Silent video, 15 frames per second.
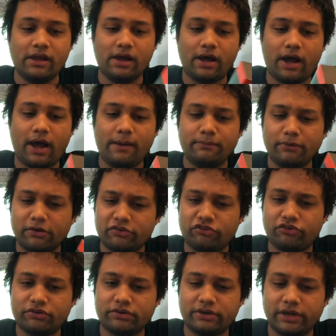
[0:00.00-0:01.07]
I'm not
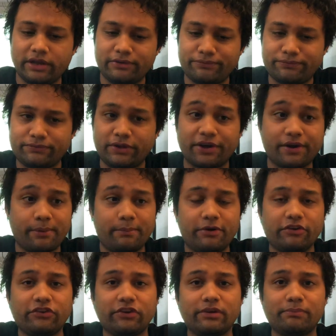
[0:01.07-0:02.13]
sure if the
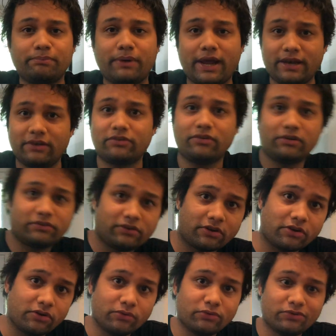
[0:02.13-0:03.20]
commercial pilots also
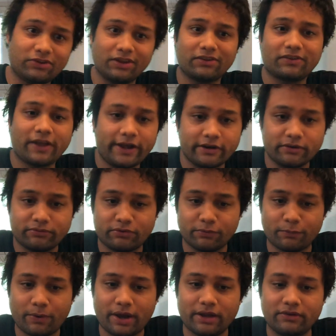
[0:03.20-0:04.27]
use this kind of
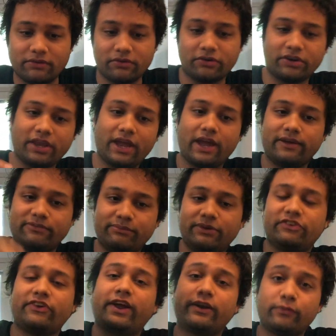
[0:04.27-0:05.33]
device or they have
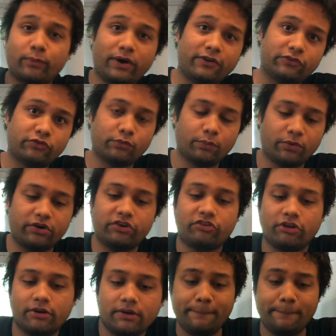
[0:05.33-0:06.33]
much advanced version,